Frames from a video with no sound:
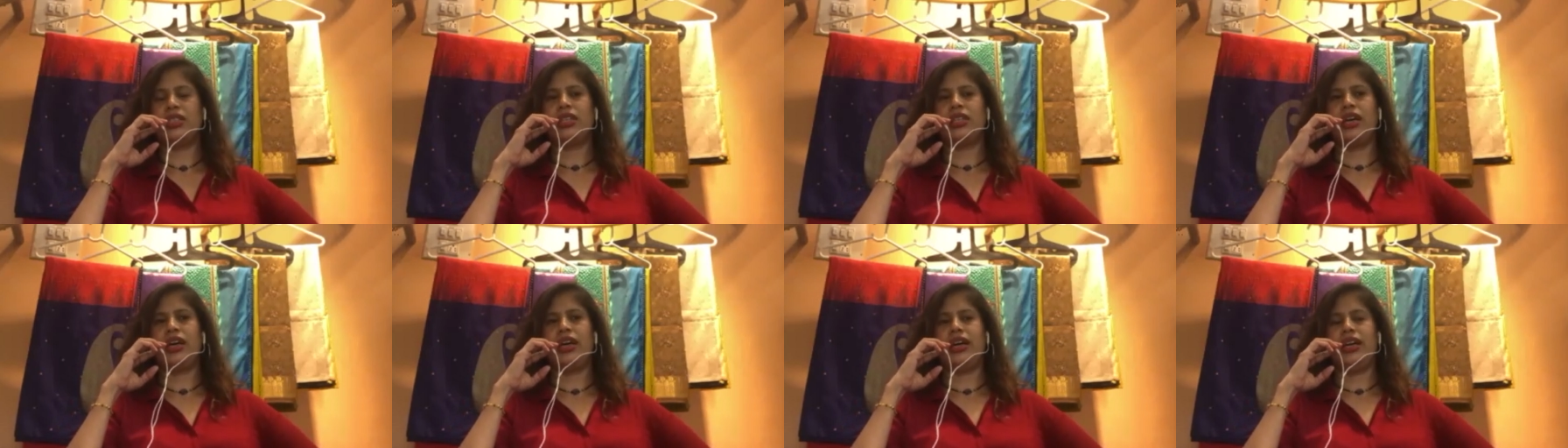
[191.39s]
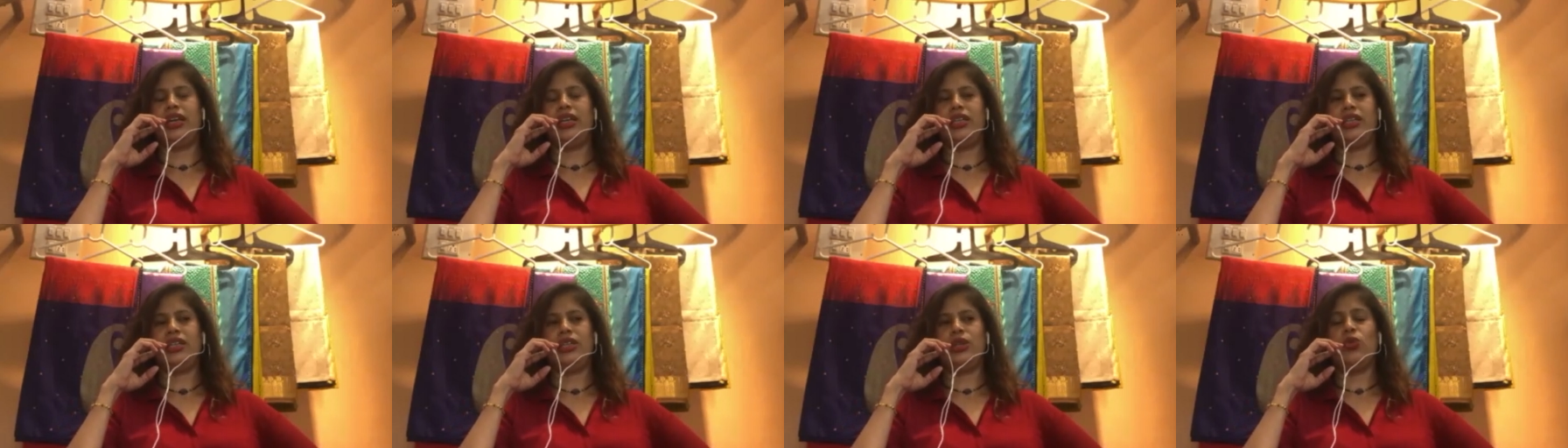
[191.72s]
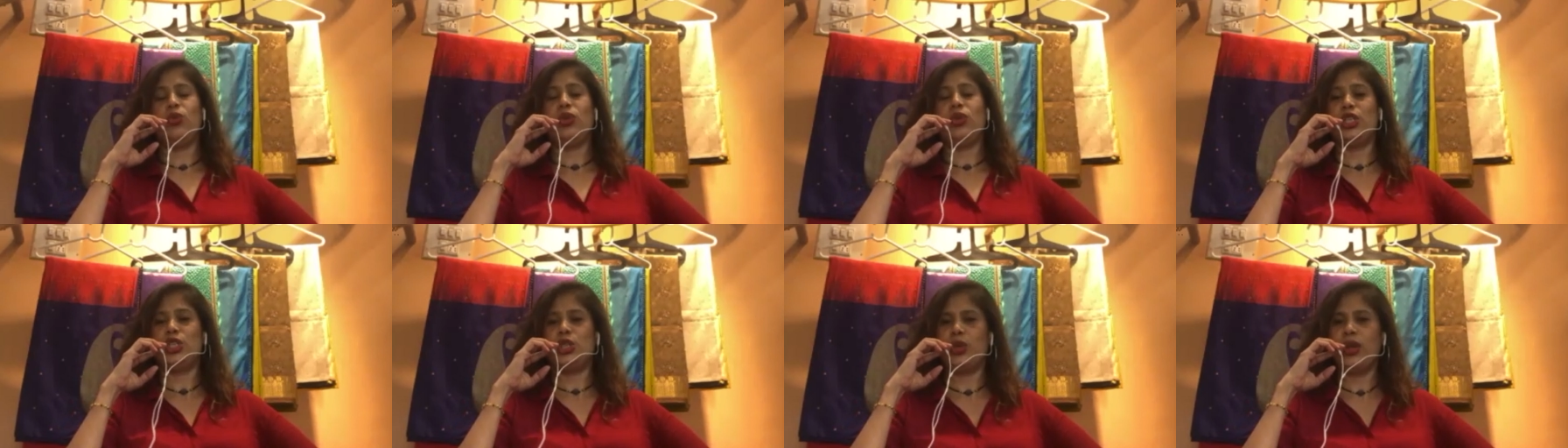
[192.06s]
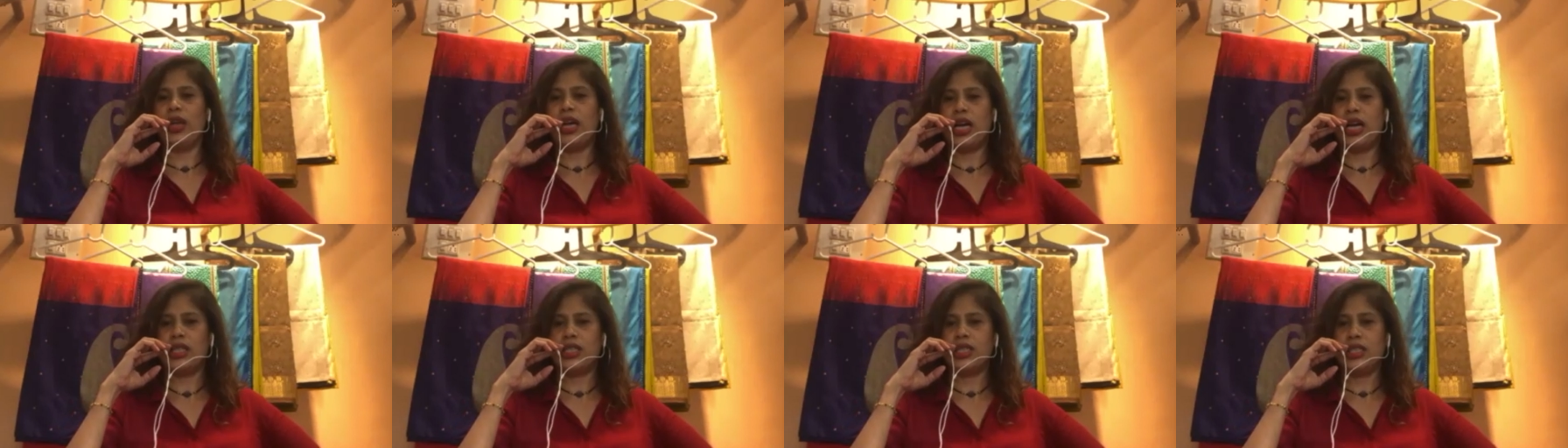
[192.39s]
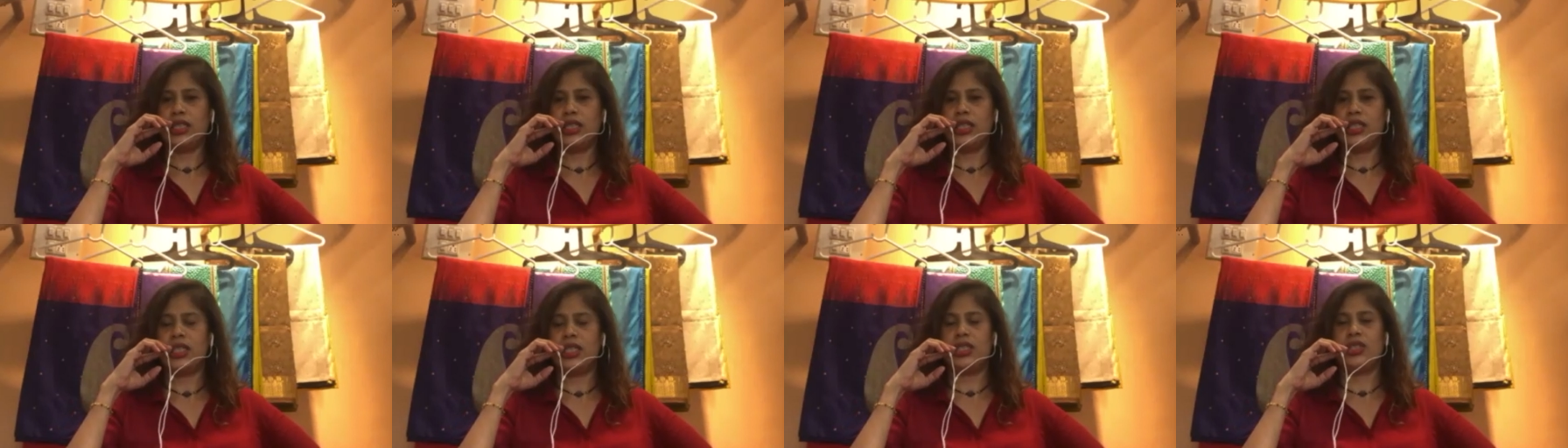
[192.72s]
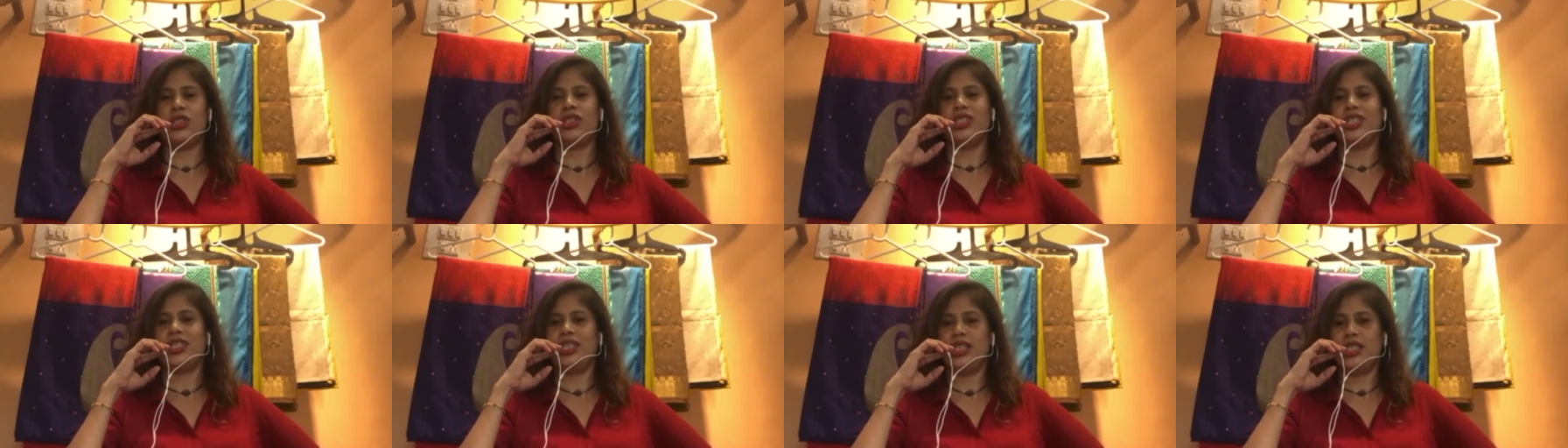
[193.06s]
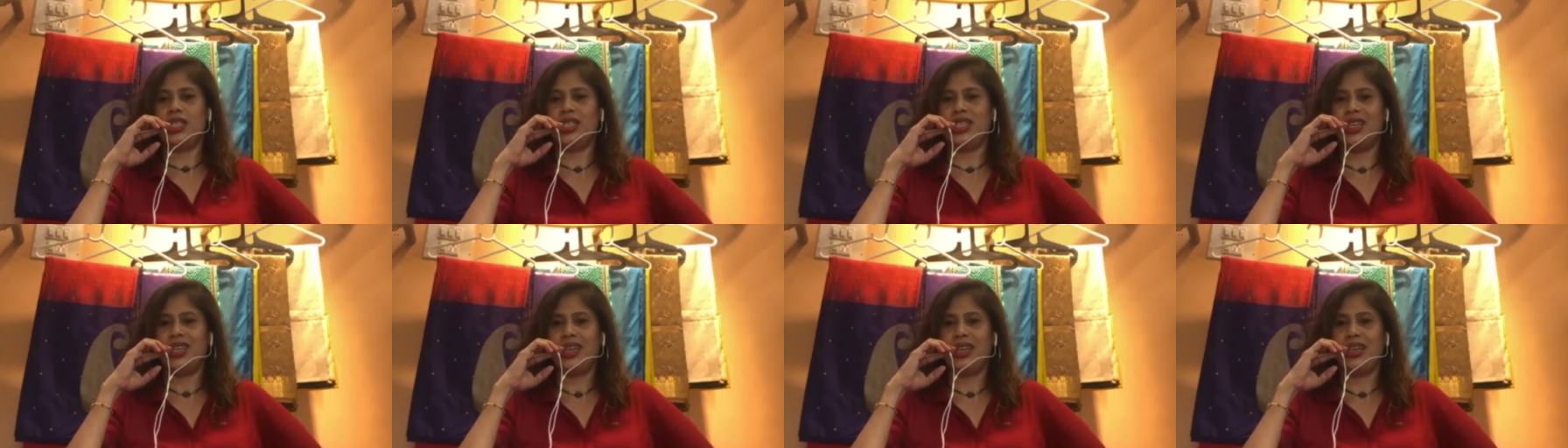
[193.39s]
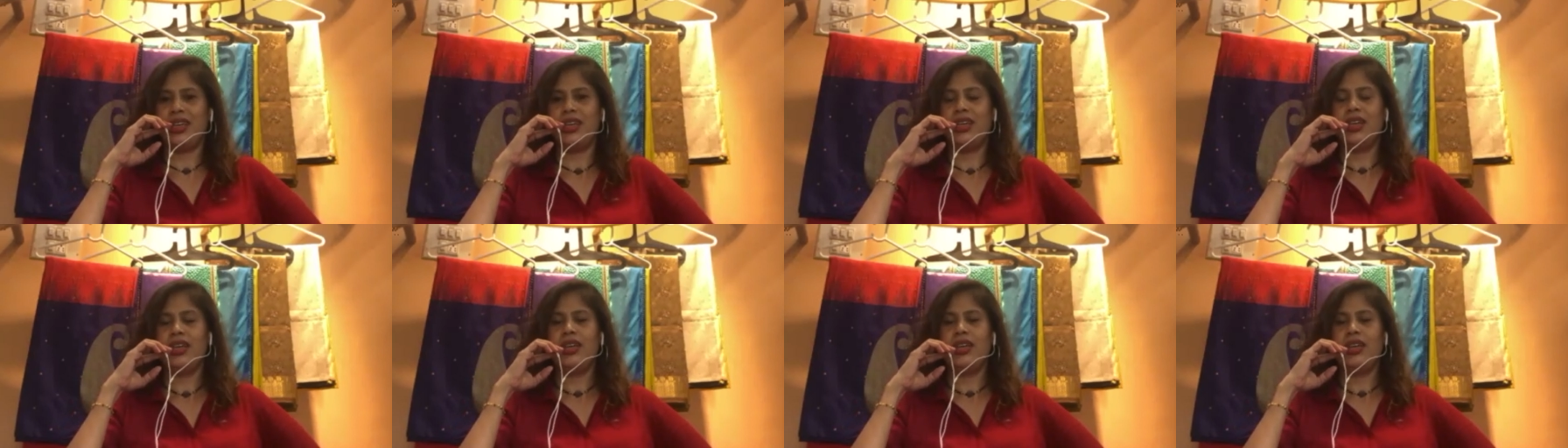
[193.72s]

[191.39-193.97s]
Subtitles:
and visual artists, DJ,